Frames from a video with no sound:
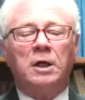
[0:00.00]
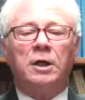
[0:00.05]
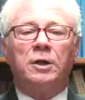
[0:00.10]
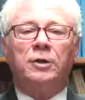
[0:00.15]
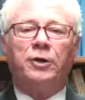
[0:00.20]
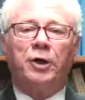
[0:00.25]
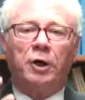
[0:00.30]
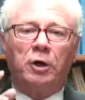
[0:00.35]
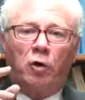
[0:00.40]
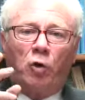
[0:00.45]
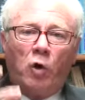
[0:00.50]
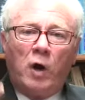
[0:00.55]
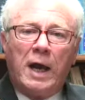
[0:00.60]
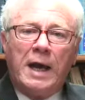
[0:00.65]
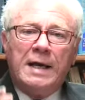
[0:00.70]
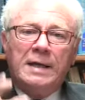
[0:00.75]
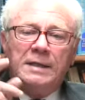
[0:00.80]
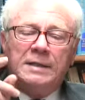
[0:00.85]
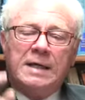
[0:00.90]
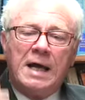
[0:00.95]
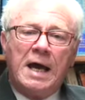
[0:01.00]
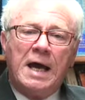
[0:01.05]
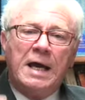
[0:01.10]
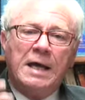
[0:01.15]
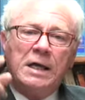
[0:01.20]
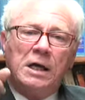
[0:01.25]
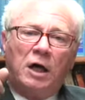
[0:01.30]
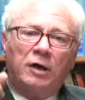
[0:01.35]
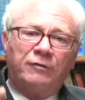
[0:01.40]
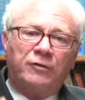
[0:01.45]
the great
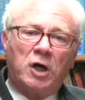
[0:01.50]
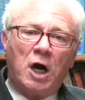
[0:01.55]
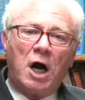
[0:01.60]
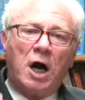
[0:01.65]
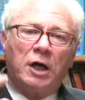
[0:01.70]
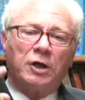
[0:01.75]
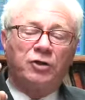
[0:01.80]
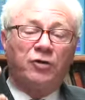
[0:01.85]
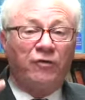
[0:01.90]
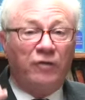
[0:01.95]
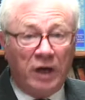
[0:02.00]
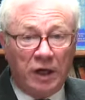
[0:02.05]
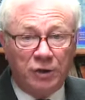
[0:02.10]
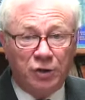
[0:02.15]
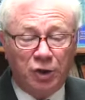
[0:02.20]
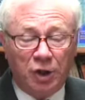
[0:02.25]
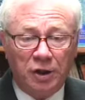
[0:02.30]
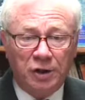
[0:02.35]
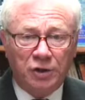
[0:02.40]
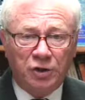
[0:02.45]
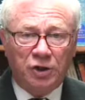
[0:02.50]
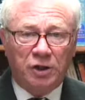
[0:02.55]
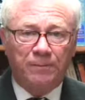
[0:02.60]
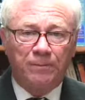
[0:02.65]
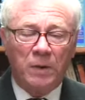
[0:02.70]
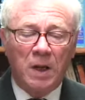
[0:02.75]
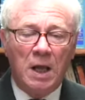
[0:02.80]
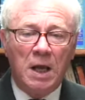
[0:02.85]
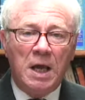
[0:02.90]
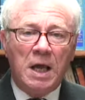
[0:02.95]
day of God's vengeance.
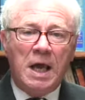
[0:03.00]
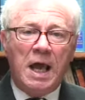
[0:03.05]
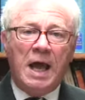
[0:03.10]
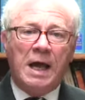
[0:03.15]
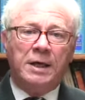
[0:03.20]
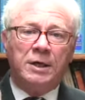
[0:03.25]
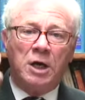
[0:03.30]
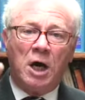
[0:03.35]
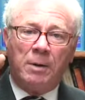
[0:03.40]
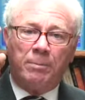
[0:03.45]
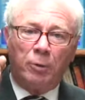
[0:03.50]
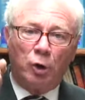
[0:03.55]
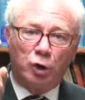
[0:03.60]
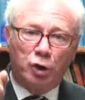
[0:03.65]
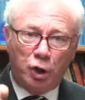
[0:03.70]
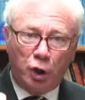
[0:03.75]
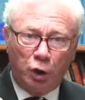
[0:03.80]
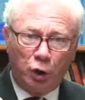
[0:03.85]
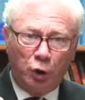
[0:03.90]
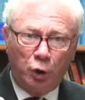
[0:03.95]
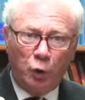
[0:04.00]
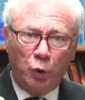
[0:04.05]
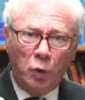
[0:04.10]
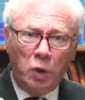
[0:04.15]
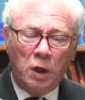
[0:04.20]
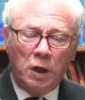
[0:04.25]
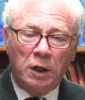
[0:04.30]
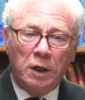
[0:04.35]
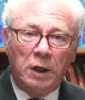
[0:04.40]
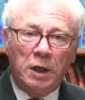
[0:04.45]
And number
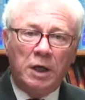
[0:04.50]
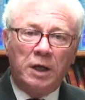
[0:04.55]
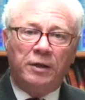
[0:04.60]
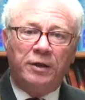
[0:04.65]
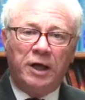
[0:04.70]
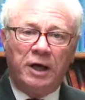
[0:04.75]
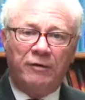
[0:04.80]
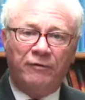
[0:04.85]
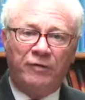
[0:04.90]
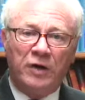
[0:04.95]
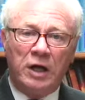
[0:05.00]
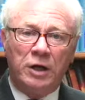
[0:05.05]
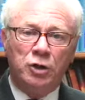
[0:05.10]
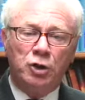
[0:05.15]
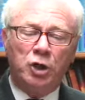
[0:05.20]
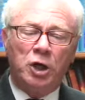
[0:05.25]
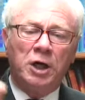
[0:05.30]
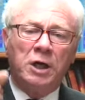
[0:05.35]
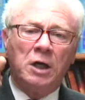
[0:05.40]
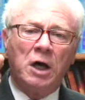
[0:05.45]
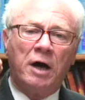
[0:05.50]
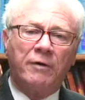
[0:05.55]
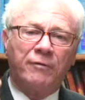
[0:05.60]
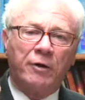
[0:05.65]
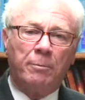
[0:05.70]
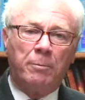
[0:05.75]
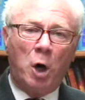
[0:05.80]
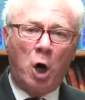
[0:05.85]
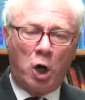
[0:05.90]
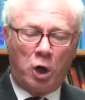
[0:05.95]
two, the avenging of
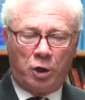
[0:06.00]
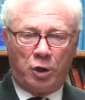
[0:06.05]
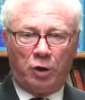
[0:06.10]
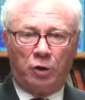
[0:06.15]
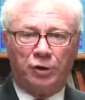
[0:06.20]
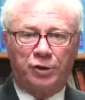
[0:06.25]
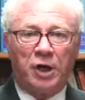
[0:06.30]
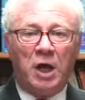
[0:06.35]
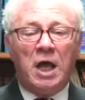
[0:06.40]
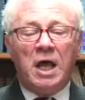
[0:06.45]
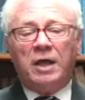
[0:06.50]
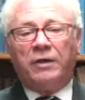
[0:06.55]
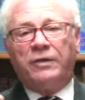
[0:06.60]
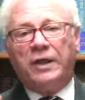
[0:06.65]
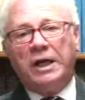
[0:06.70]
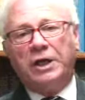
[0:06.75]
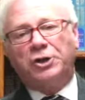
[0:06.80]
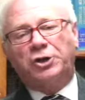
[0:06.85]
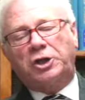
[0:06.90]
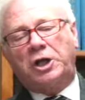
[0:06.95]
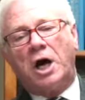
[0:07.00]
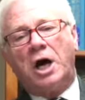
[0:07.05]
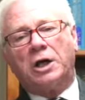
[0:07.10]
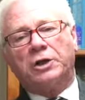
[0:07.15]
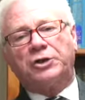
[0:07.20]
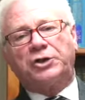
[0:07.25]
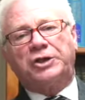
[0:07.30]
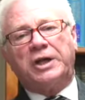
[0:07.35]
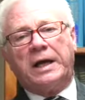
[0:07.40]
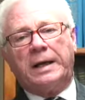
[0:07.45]
the martyrs. These
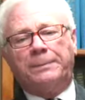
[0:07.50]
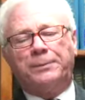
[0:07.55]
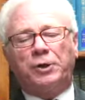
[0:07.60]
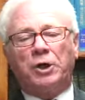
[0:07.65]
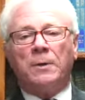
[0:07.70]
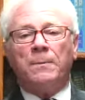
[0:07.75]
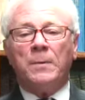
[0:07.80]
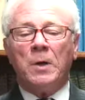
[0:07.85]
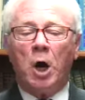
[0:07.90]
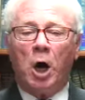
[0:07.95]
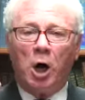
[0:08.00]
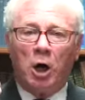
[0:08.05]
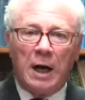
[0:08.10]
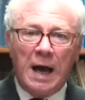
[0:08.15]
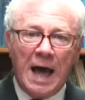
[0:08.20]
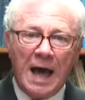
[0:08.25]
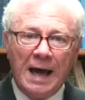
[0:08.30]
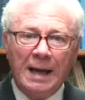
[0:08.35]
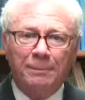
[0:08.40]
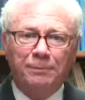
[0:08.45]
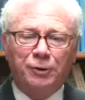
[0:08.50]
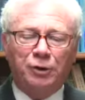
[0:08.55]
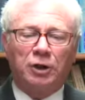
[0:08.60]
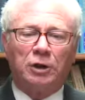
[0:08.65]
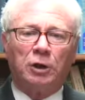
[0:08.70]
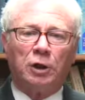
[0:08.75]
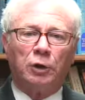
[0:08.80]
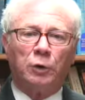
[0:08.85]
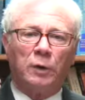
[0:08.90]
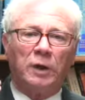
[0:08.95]
concepts are
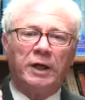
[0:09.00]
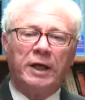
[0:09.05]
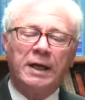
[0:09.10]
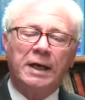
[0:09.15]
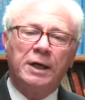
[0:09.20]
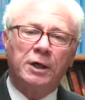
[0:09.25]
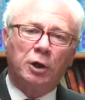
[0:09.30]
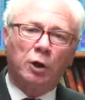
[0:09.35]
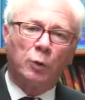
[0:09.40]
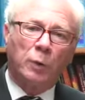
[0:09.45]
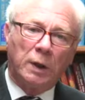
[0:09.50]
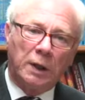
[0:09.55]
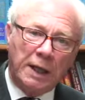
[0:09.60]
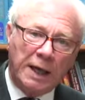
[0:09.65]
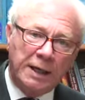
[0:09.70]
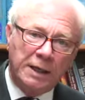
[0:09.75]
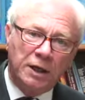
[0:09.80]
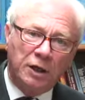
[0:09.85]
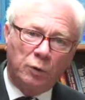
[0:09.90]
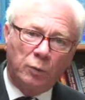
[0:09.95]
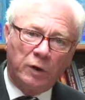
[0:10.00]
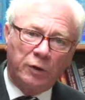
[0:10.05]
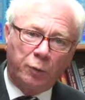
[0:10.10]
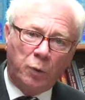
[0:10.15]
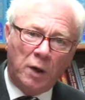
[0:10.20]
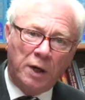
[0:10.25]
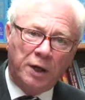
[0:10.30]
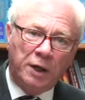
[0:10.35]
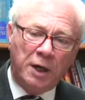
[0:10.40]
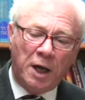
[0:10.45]
absolutely interrelated with
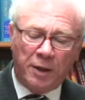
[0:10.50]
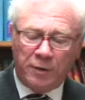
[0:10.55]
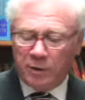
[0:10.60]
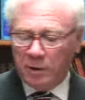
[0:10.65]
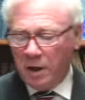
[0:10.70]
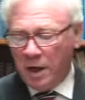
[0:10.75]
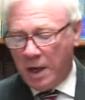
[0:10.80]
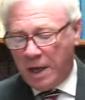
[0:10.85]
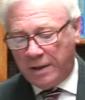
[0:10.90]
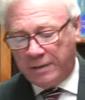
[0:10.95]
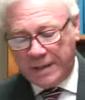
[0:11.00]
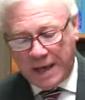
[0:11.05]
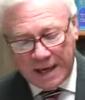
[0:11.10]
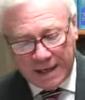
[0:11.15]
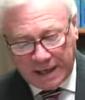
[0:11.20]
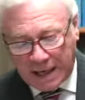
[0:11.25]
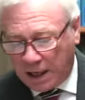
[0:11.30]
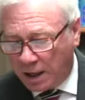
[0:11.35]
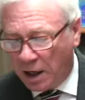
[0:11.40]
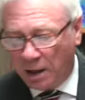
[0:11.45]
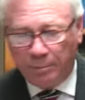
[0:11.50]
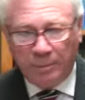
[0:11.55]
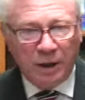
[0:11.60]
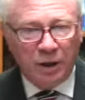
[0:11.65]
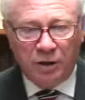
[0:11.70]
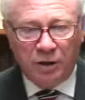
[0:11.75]
one another. They cannot be